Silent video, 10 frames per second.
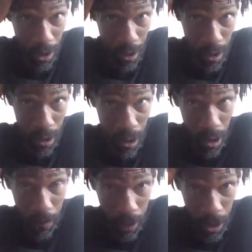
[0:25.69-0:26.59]
You know what I'm
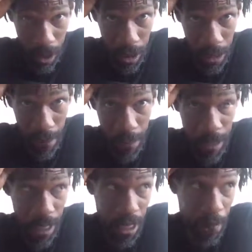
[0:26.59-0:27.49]
saying?
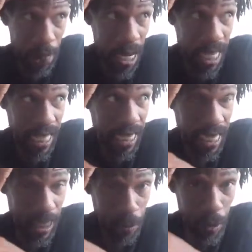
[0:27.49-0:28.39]
My
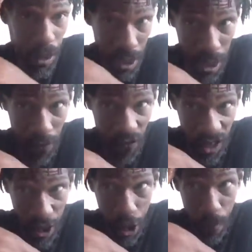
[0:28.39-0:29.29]
disbelief in
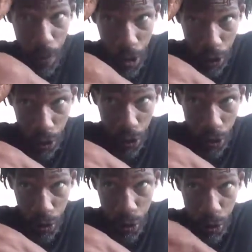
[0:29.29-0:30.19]
your
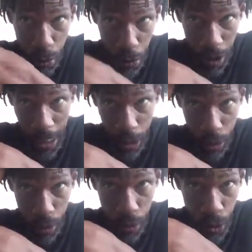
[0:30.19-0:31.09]
personal, supernatural, moral